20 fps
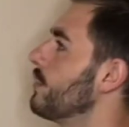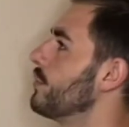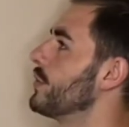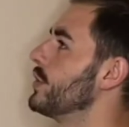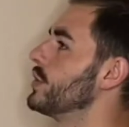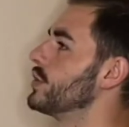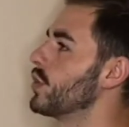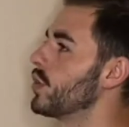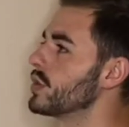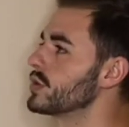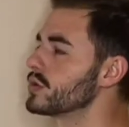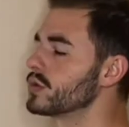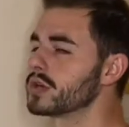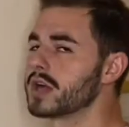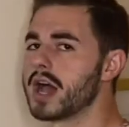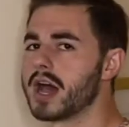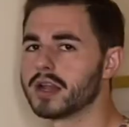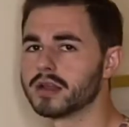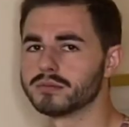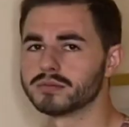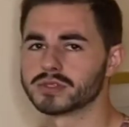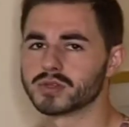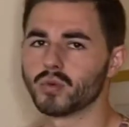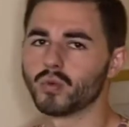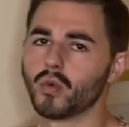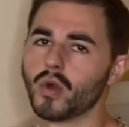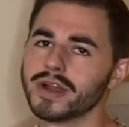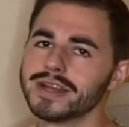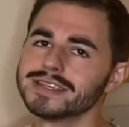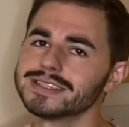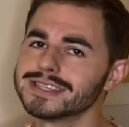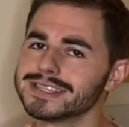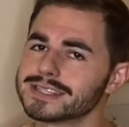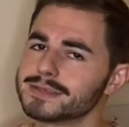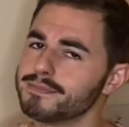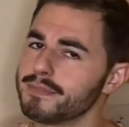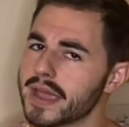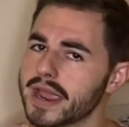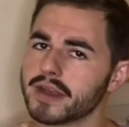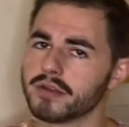the dorsal columns, what is its
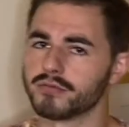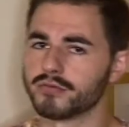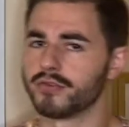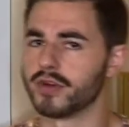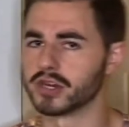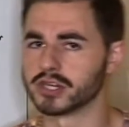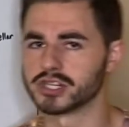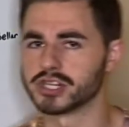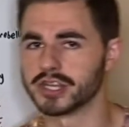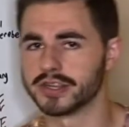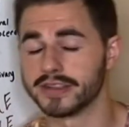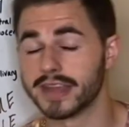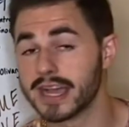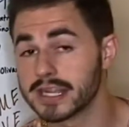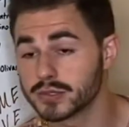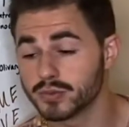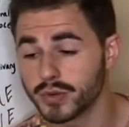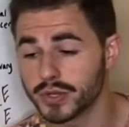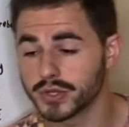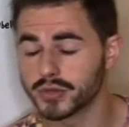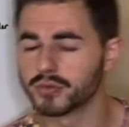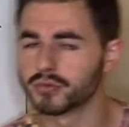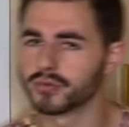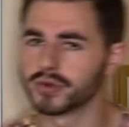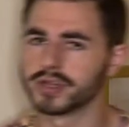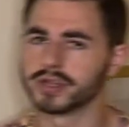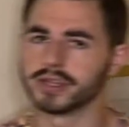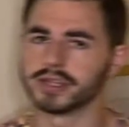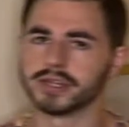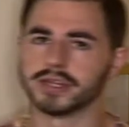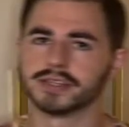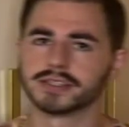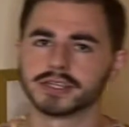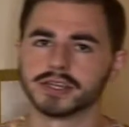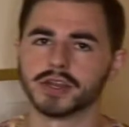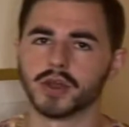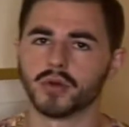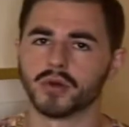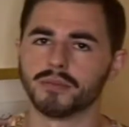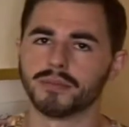main function? That's what you really need to
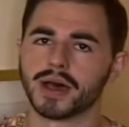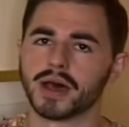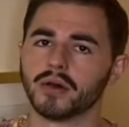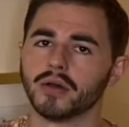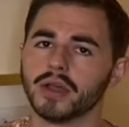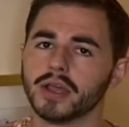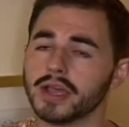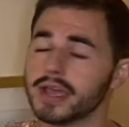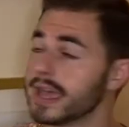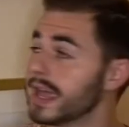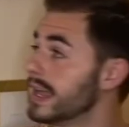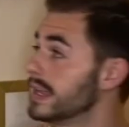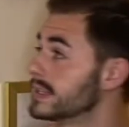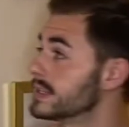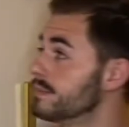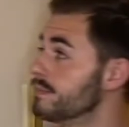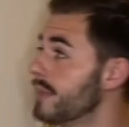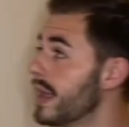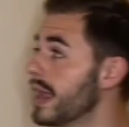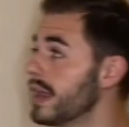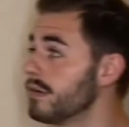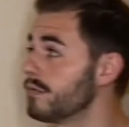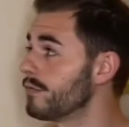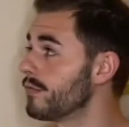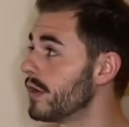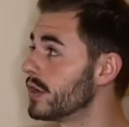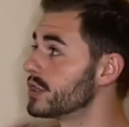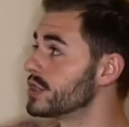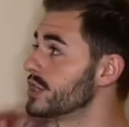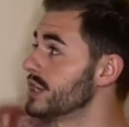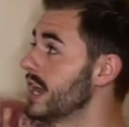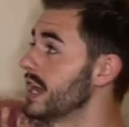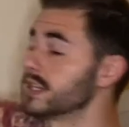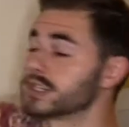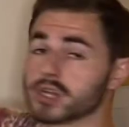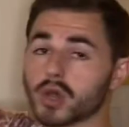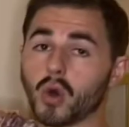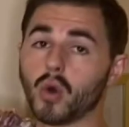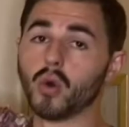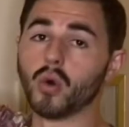know about. Its main function as a
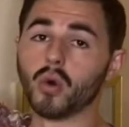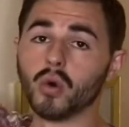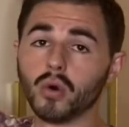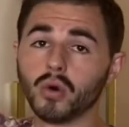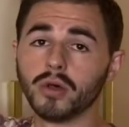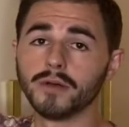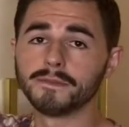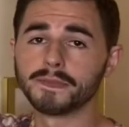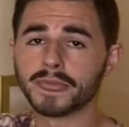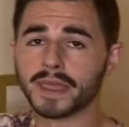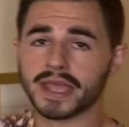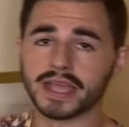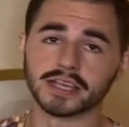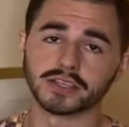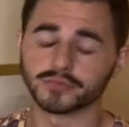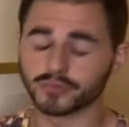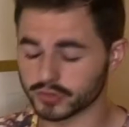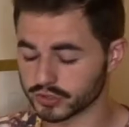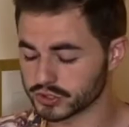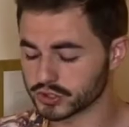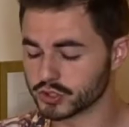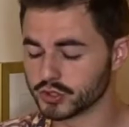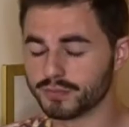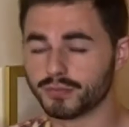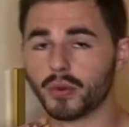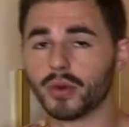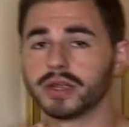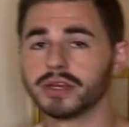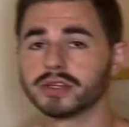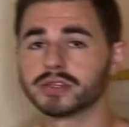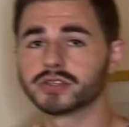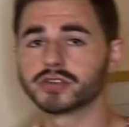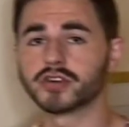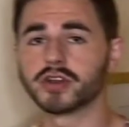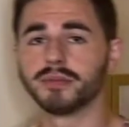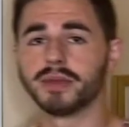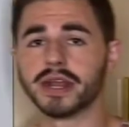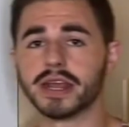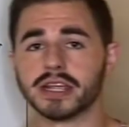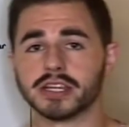whole is for two-point
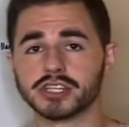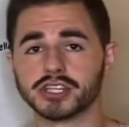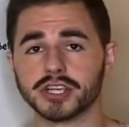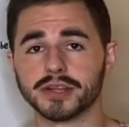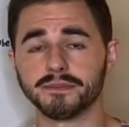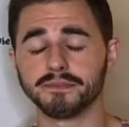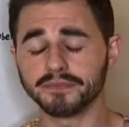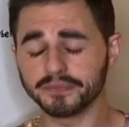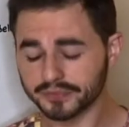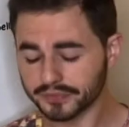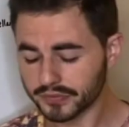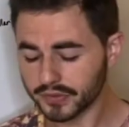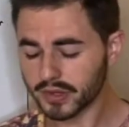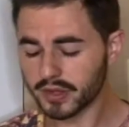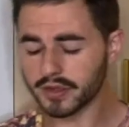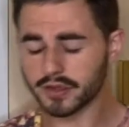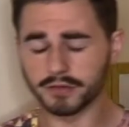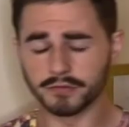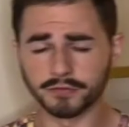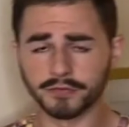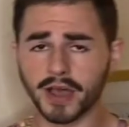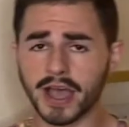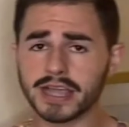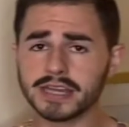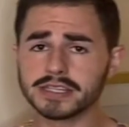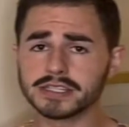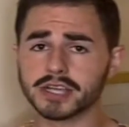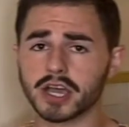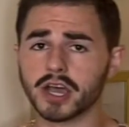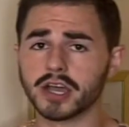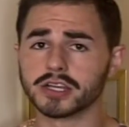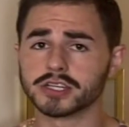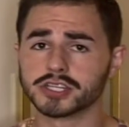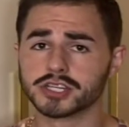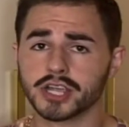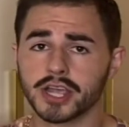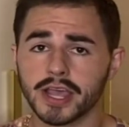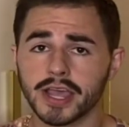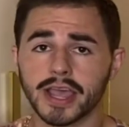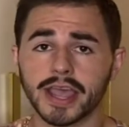discrimination, fine touch,
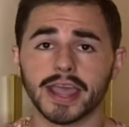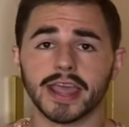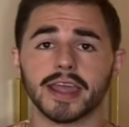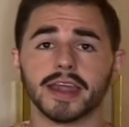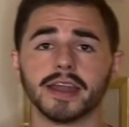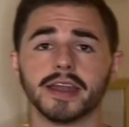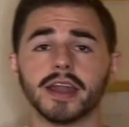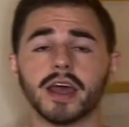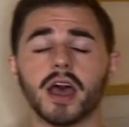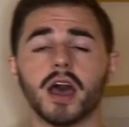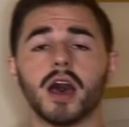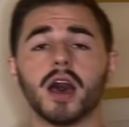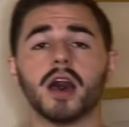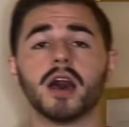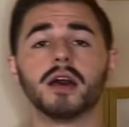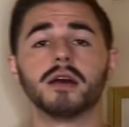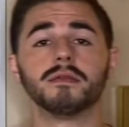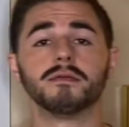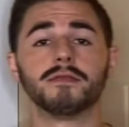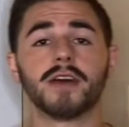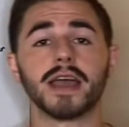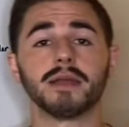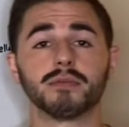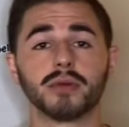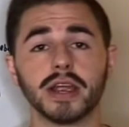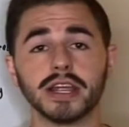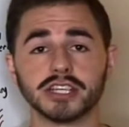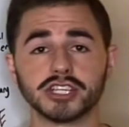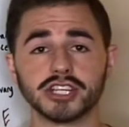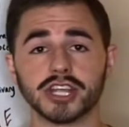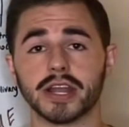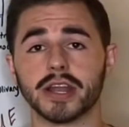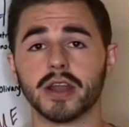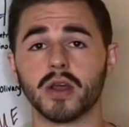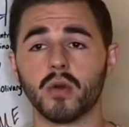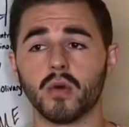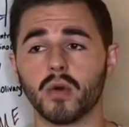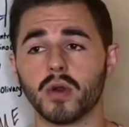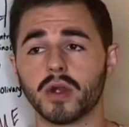and vibration or